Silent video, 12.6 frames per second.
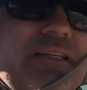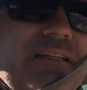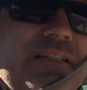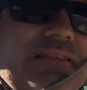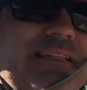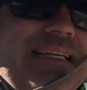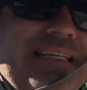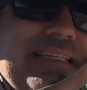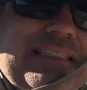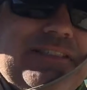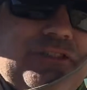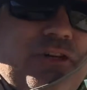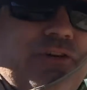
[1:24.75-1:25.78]
is the
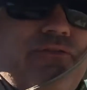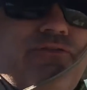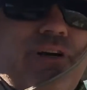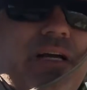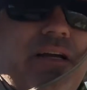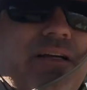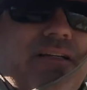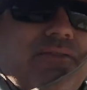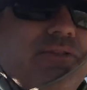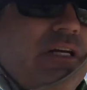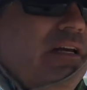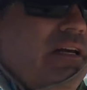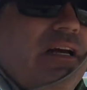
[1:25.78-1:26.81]
eastern
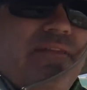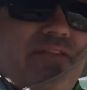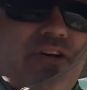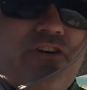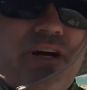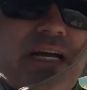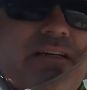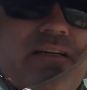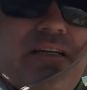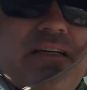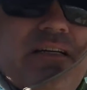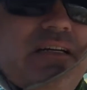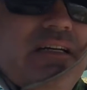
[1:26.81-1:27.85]
range of the Great
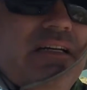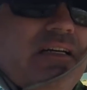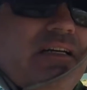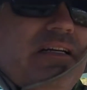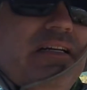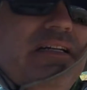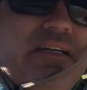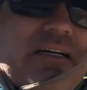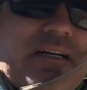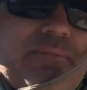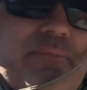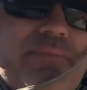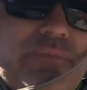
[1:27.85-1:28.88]

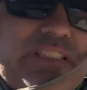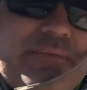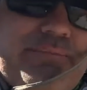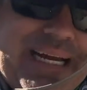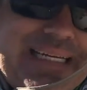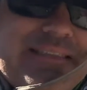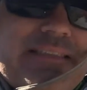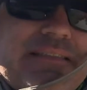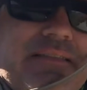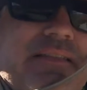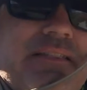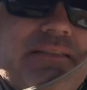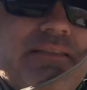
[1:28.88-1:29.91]

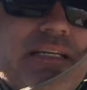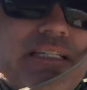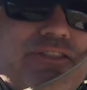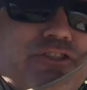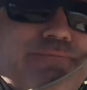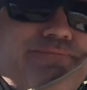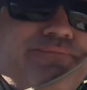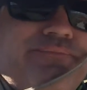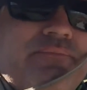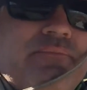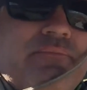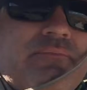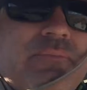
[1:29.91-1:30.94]
Basin Desert.
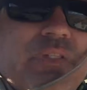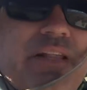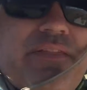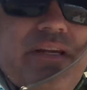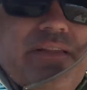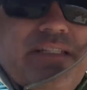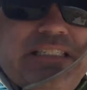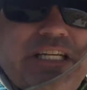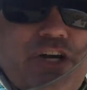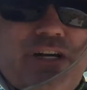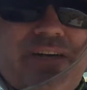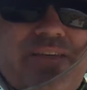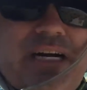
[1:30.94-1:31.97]
And then the
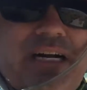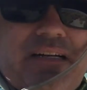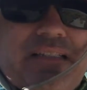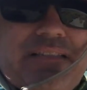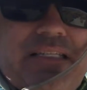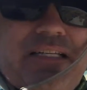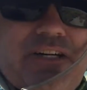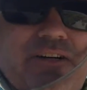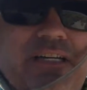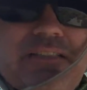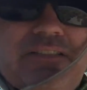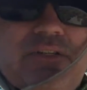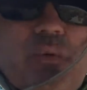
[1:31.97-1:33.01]
Sierra Nevada here
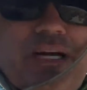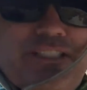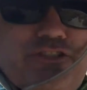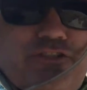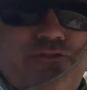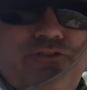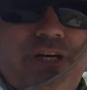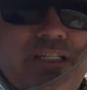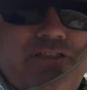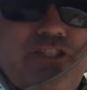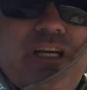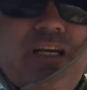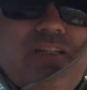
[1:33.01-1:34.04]
is the western
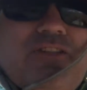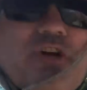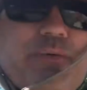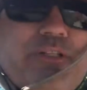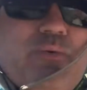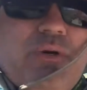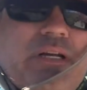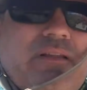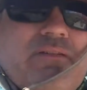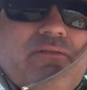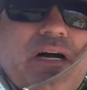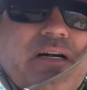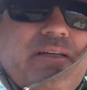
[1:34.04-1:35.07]
range. So between
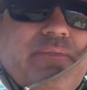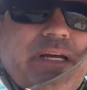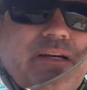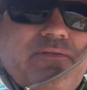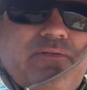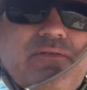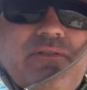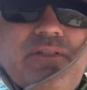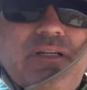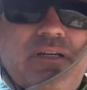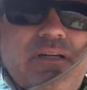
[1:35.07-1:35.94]
the Rocky Mountains